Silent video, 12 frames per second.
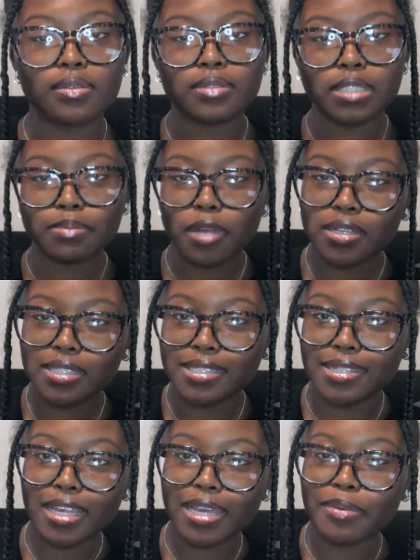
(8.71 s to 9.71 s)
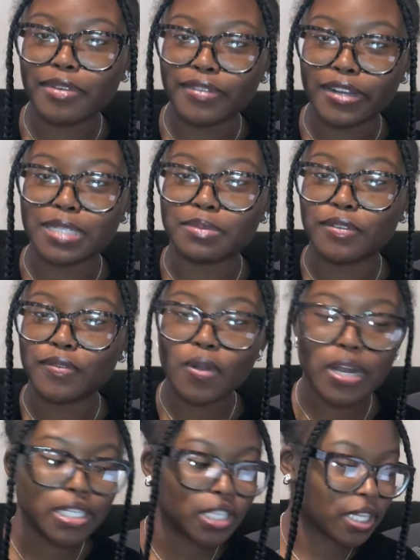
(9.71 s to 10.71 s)
Small disclaimer first before
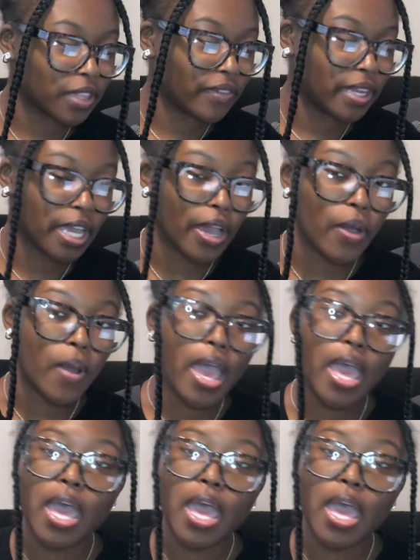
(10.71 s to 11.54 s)
I start the video.